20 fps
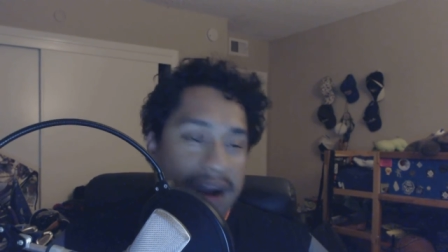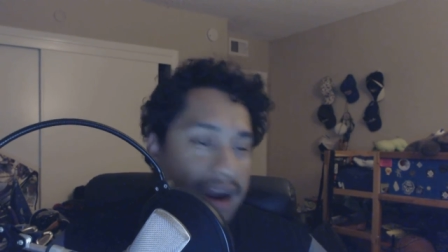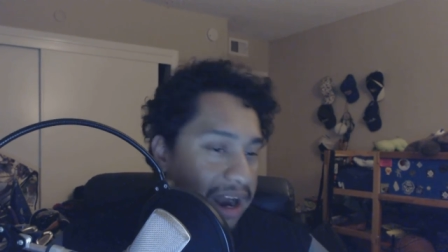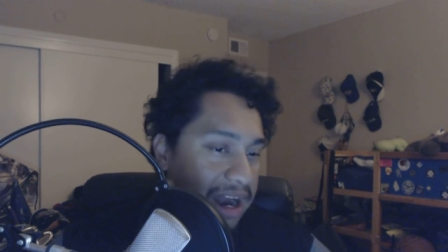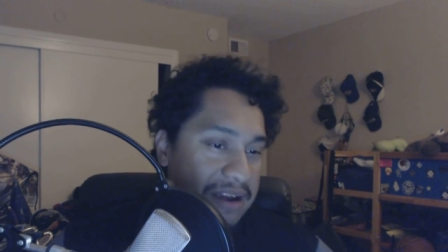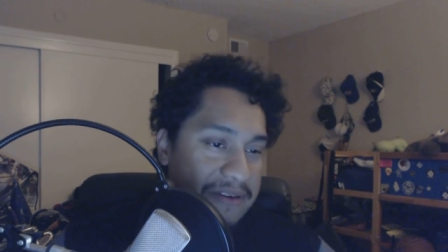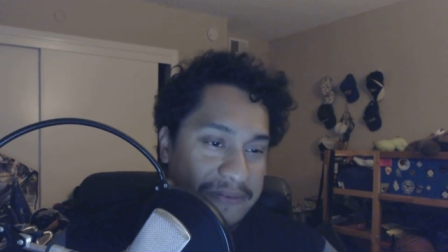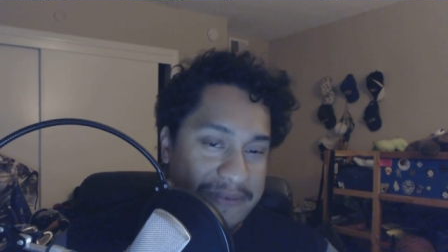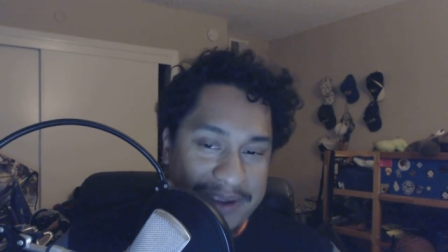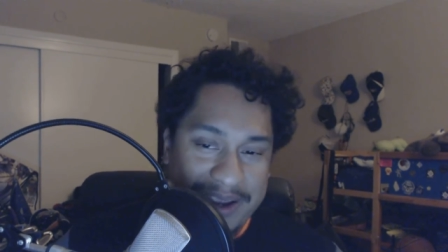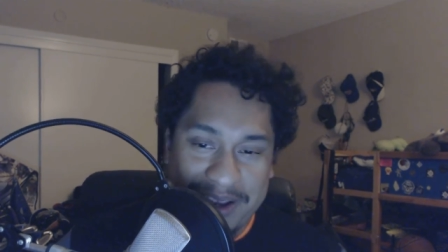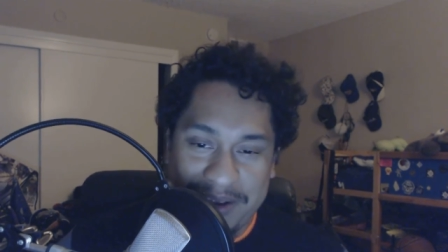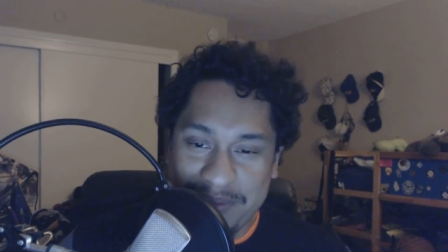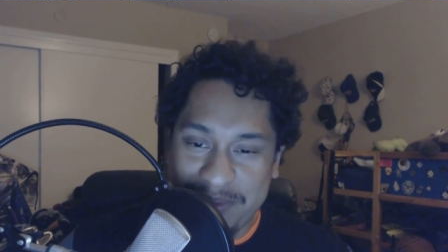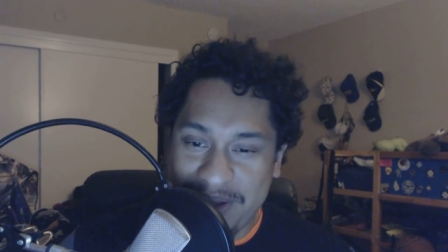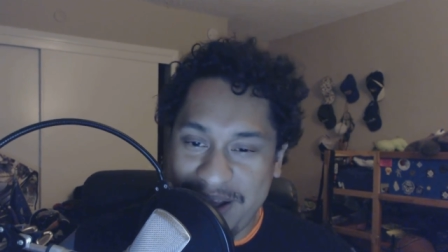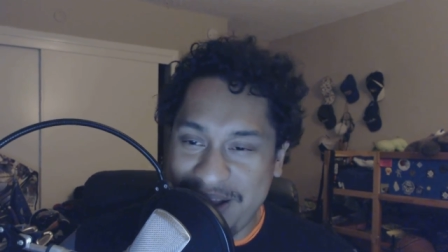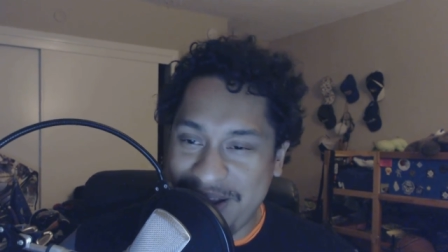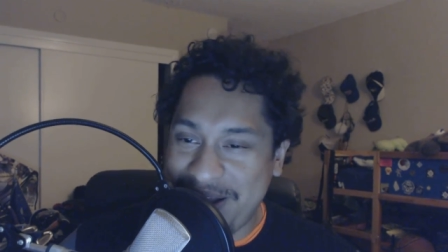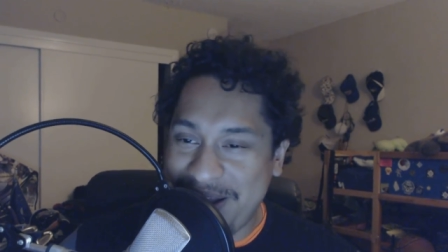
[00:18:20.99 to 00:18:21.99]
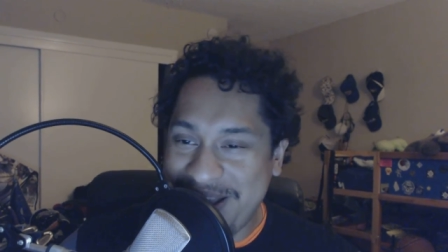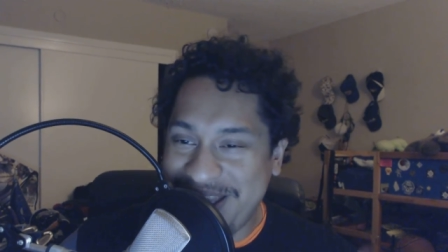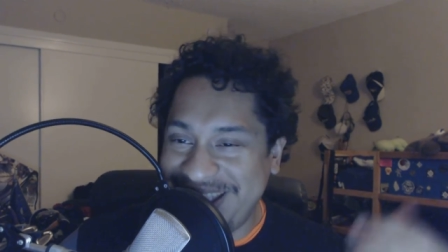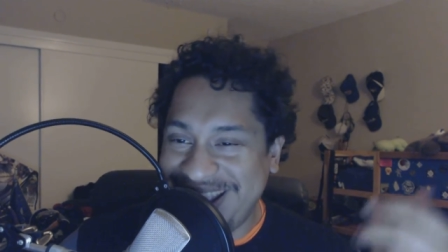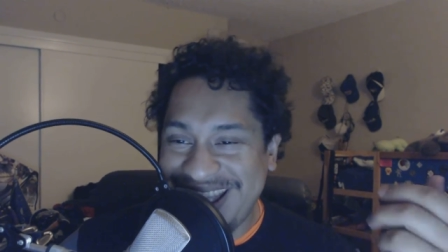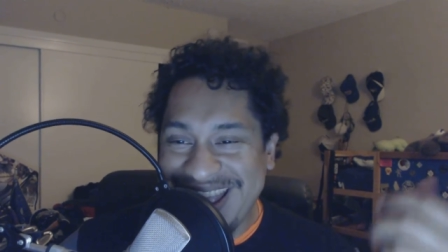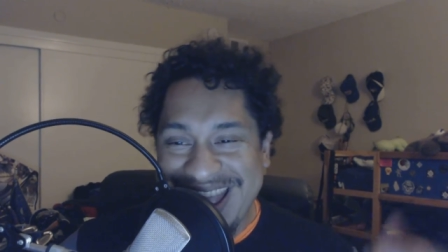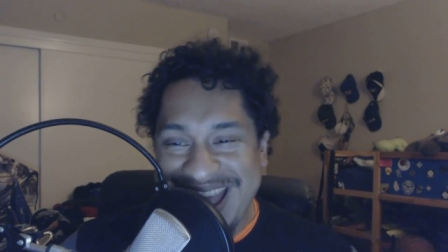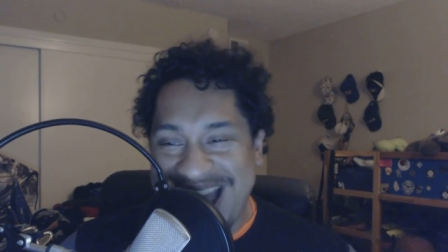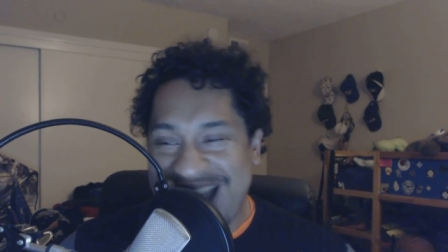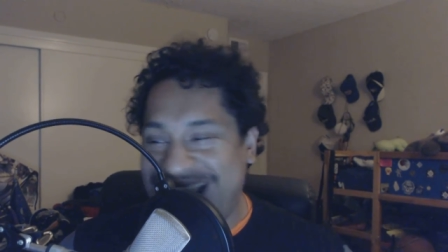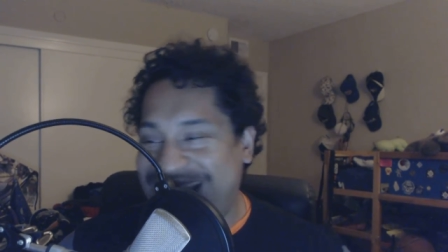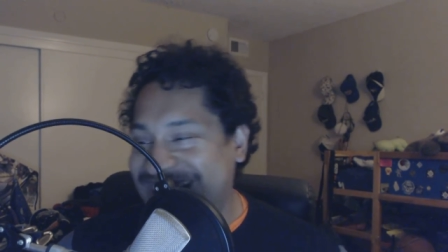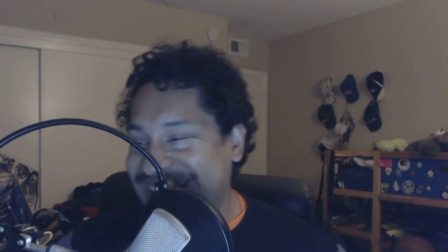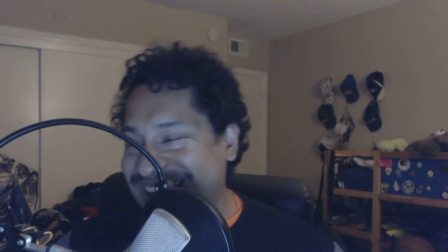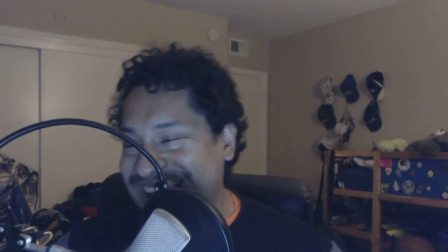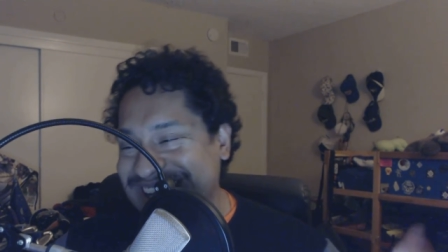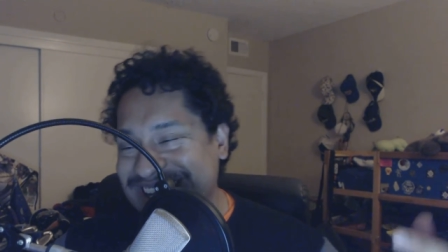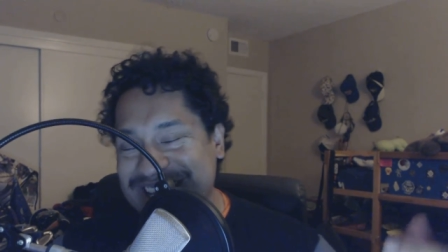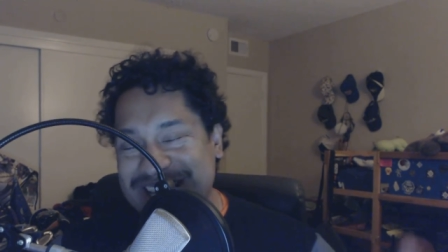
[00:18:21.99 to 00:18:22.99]
All right, fam. I, I
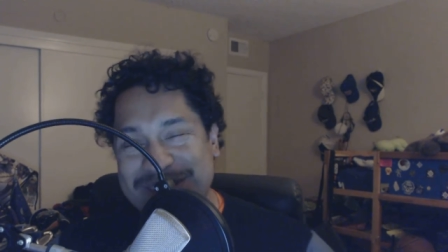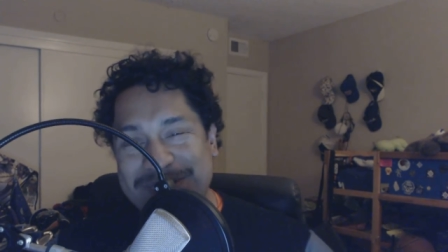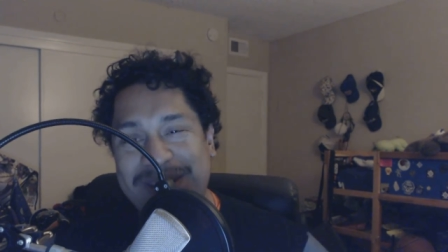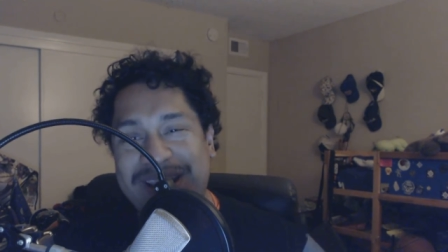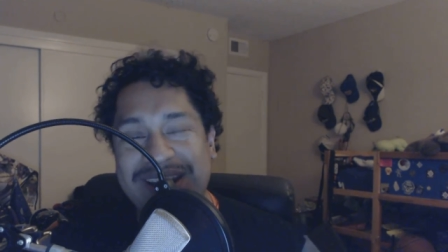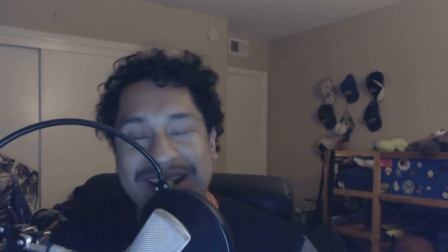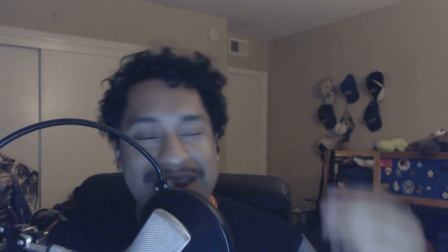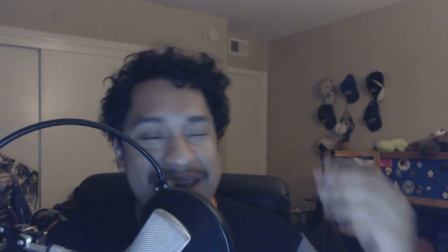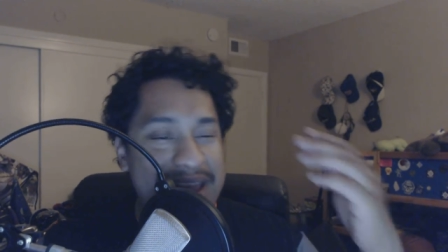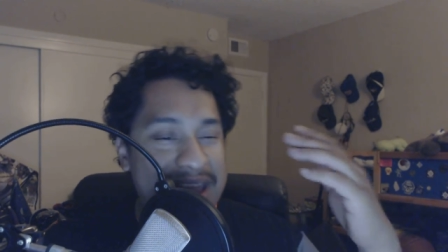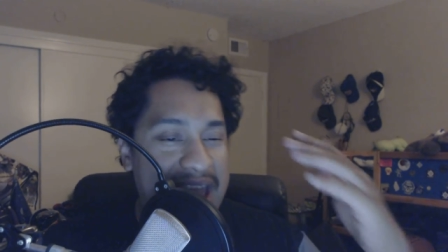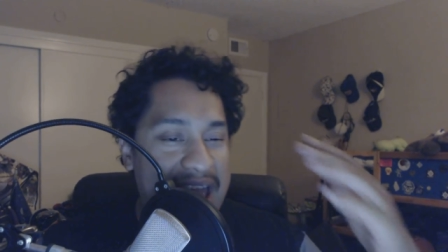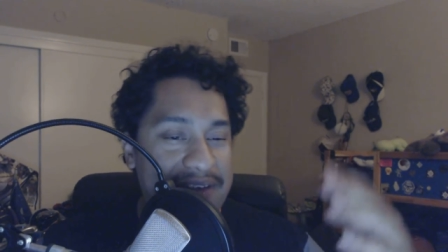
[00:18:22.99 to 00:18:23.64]
gotta end this, man.